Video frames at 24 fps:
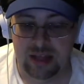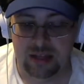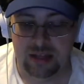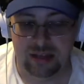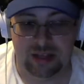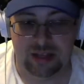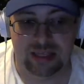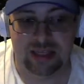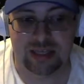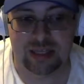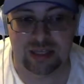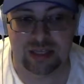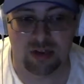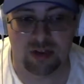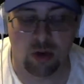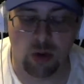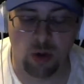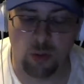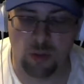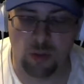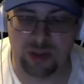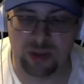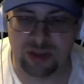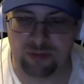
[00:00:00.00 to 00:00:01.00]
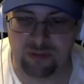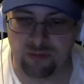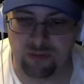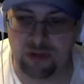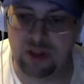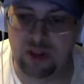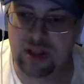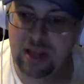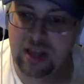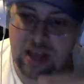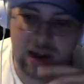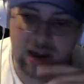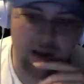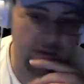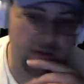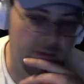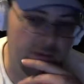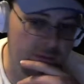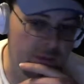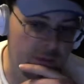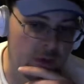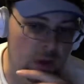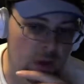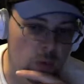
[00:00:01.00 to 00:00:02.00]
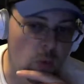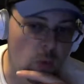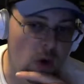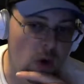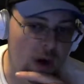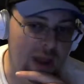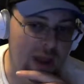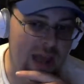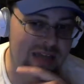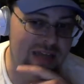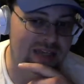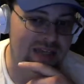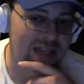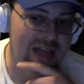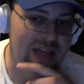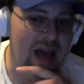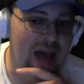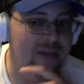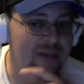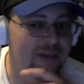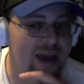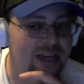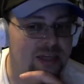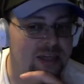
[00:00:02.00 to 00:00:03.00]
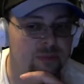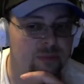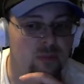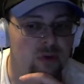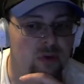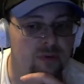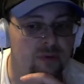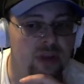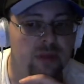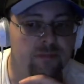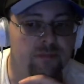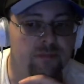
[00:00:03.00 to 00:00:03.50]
this is the only one that really kind of could work as a live action movie.